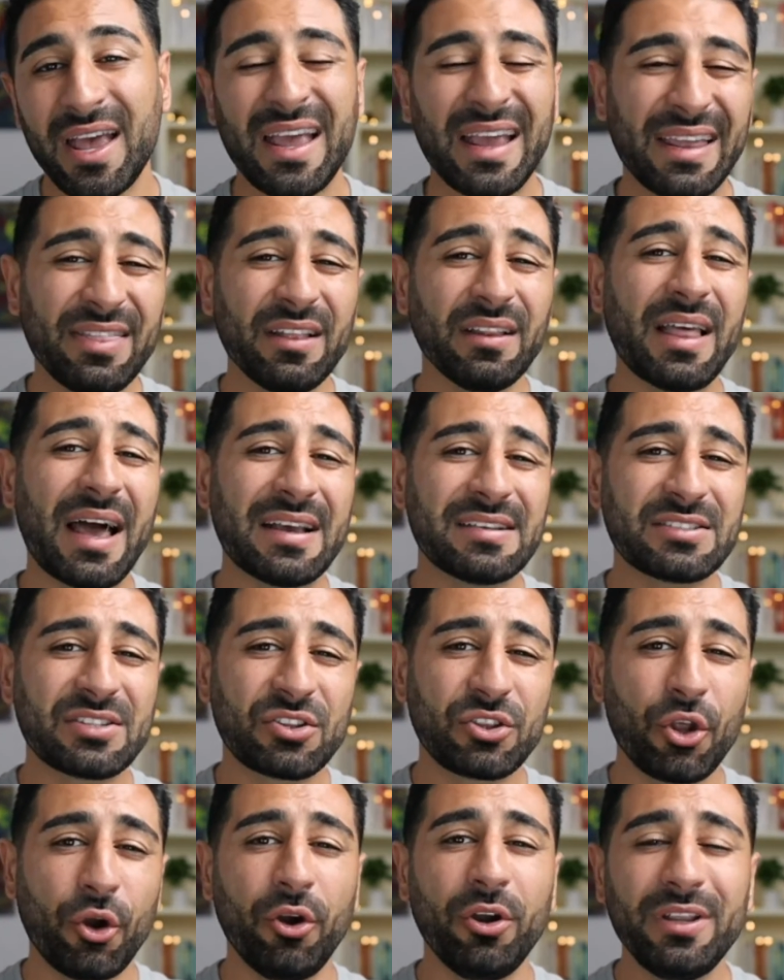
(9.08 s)
In the last
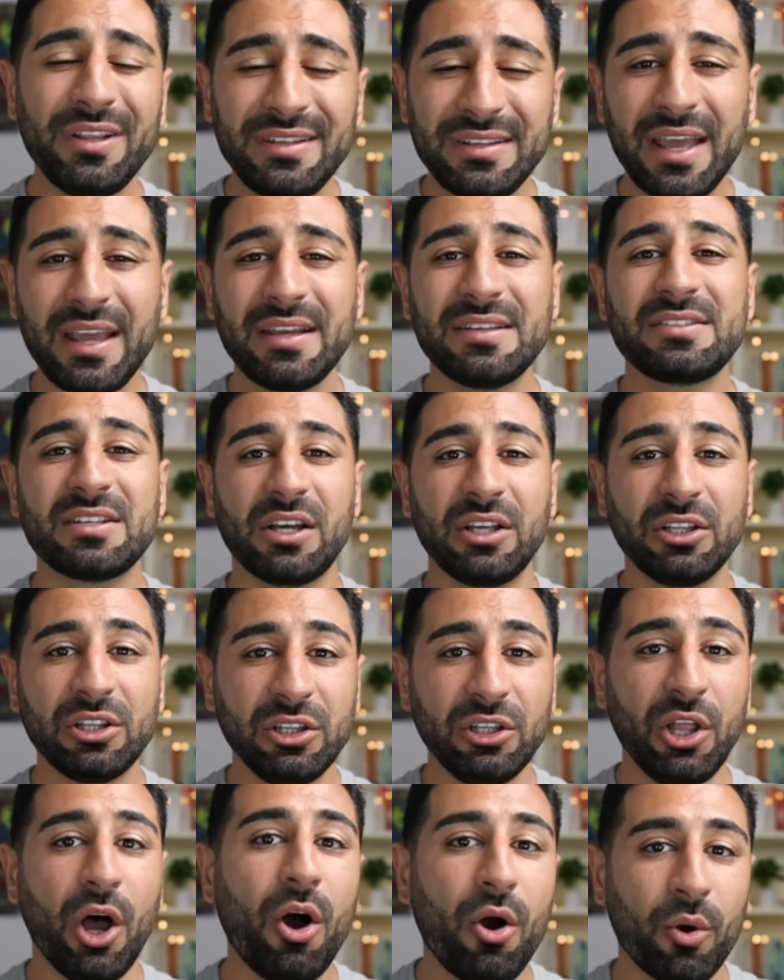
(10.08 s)
30 days
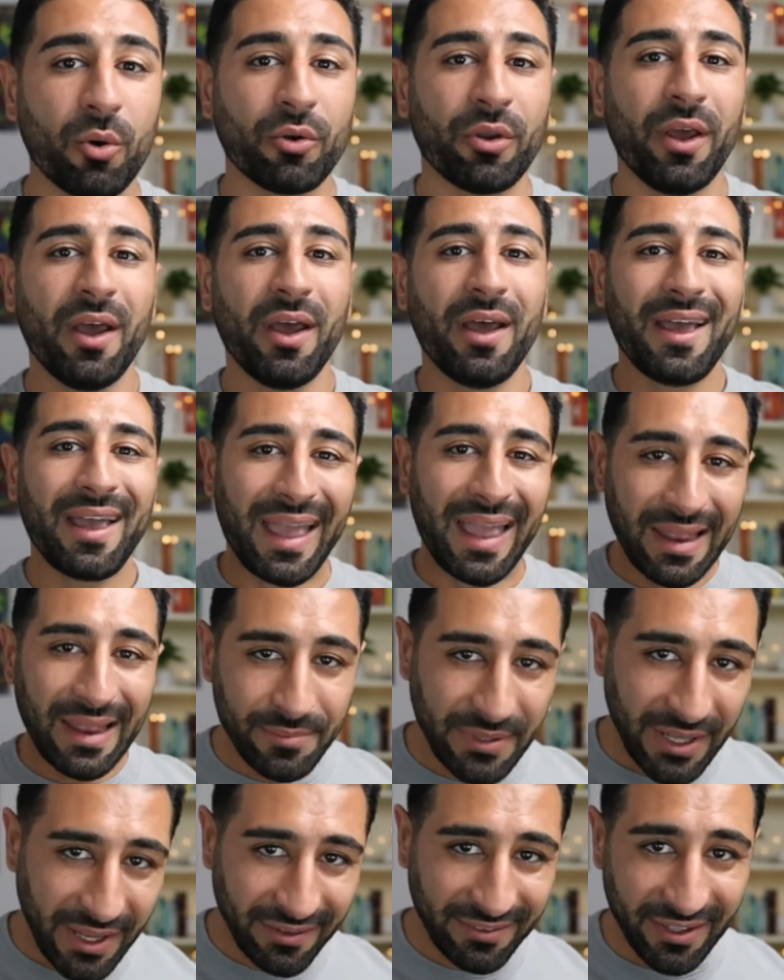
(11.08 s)
alone,
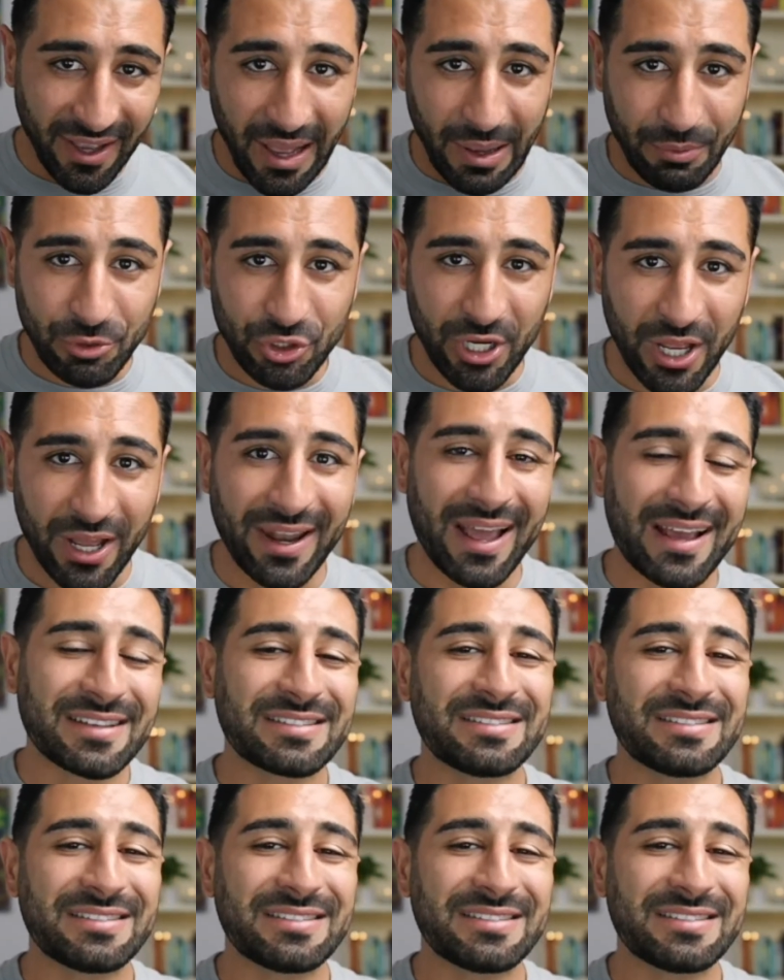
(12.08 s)
NBA TopShot has